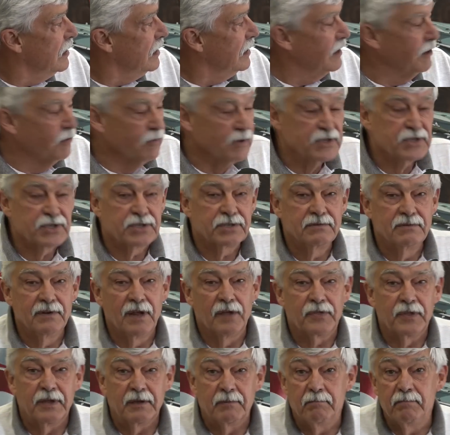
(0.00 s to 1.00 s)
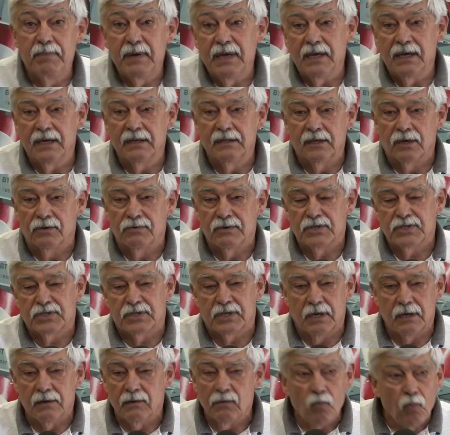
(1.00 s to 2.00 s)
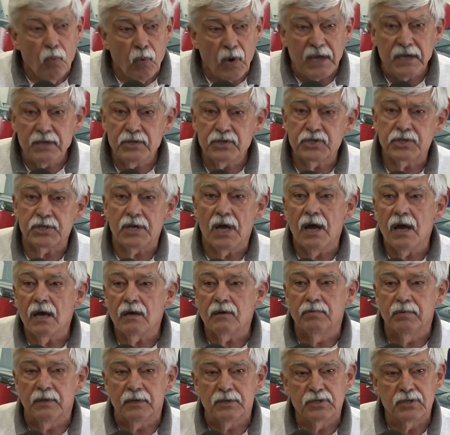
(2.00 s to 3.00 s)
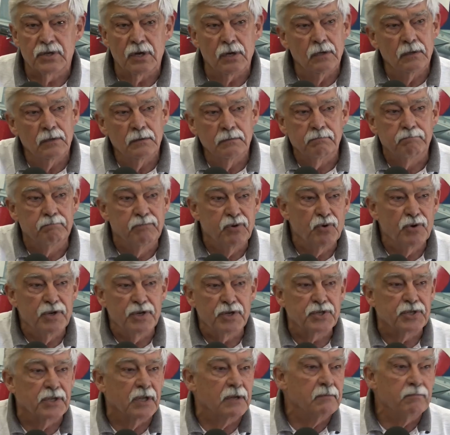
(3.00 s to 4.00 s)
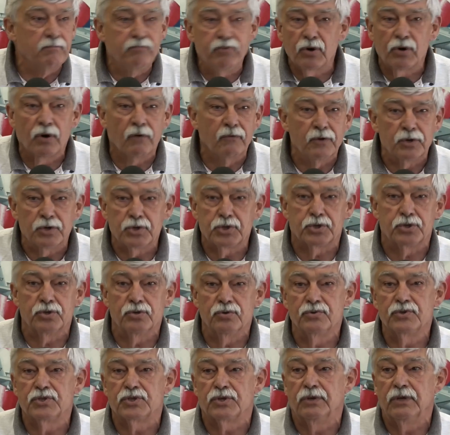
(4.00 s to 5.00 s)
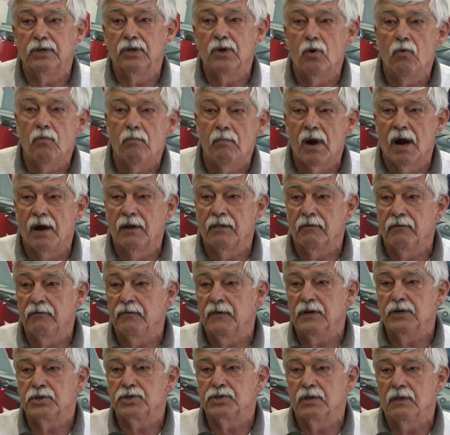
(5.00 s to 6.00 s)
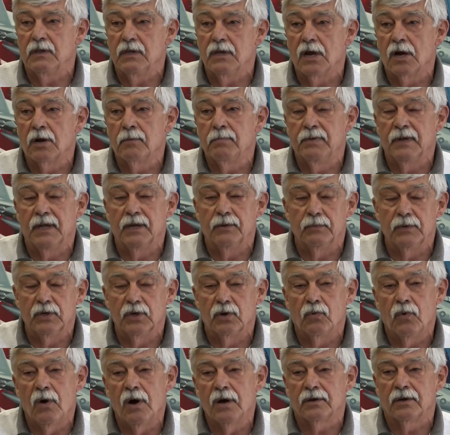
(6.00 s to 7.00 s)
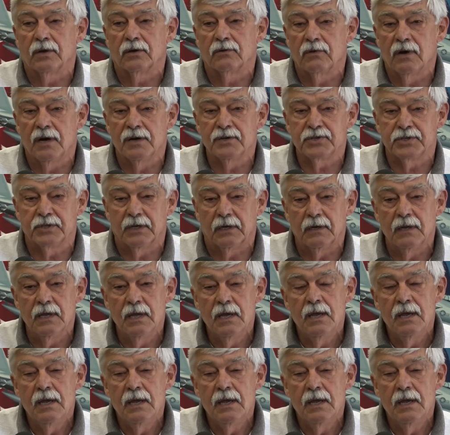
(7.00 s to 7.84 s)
It was nothing big. There was a wing sock with these little booties they put over your shoes so you don't mar the finish of the airplane when you walk across it,